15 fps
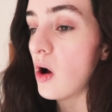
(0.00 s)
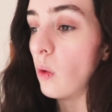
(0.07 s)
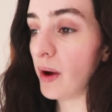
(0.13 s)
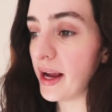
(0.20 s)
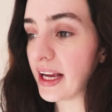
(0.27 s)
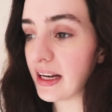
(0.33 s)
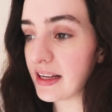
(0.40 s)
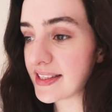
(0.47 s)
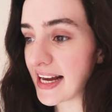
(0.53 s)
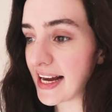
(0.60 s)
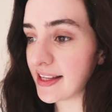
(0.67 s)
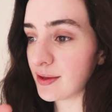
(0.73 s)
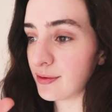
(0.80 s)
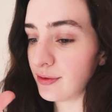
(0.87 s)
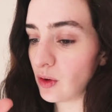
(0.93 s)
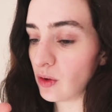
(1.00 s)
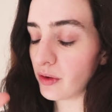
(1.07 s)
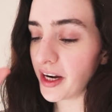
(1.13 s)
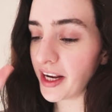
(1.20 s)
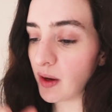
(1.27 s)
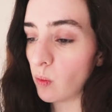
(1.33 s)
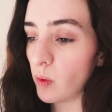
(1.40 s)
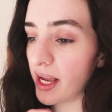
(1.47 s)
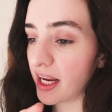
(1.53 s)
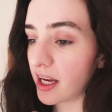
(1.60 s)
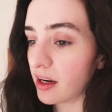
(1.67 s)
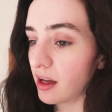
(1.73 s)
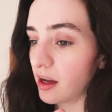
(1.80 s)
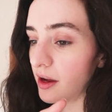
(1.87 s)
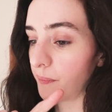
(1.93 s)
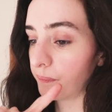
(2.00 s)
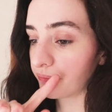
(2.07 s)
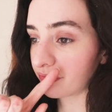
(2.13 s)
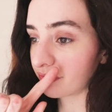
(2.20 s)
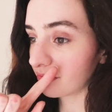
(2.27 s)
we're gonna sand the flooring, we're gonna